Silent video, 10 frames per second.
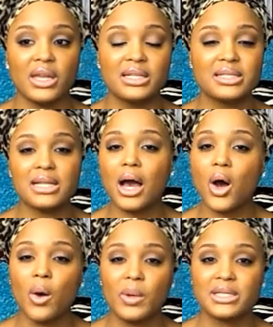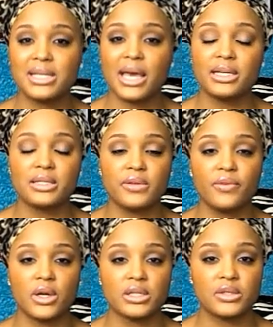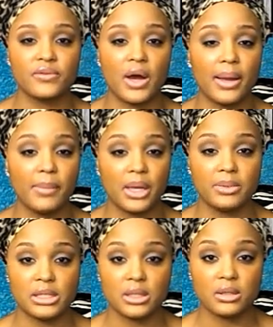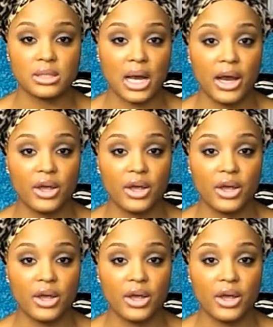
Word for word: and it's not always that easy for us to find babysitters